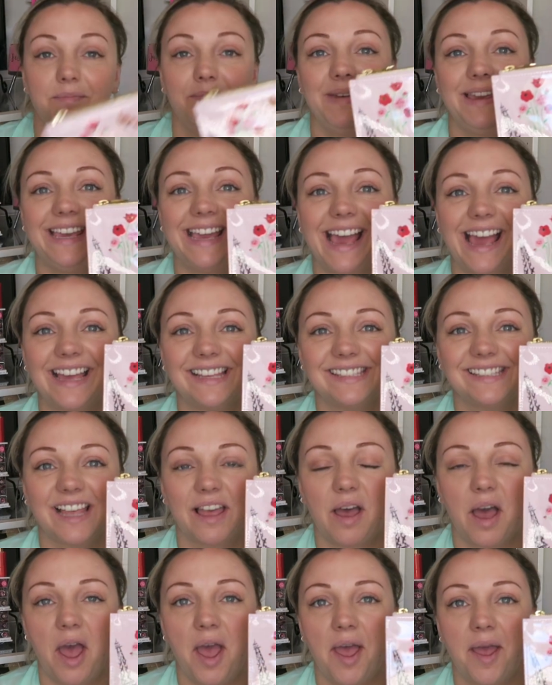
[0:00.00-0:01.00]
But yes,
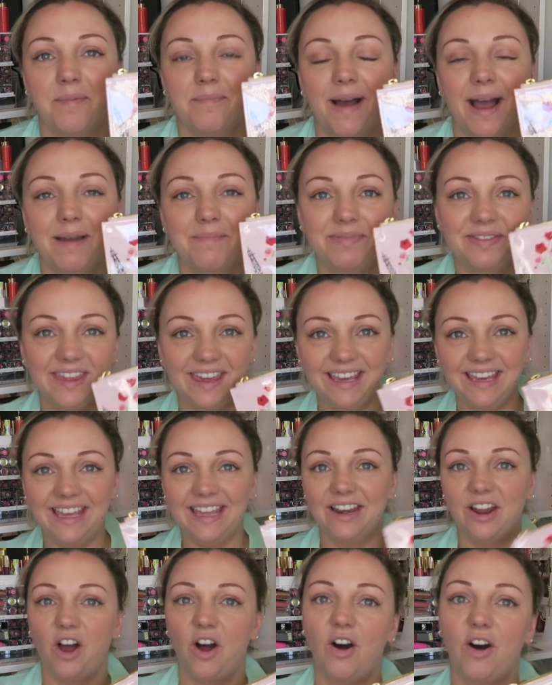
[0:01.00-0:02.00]
I'm
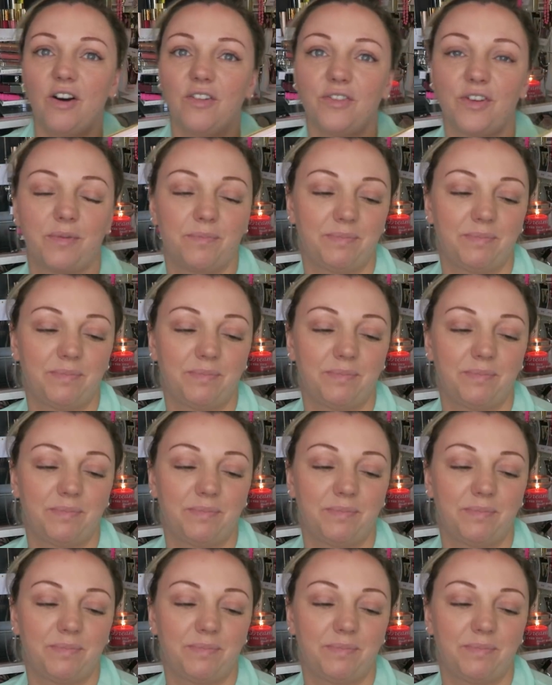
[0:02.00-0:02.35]
thinking of,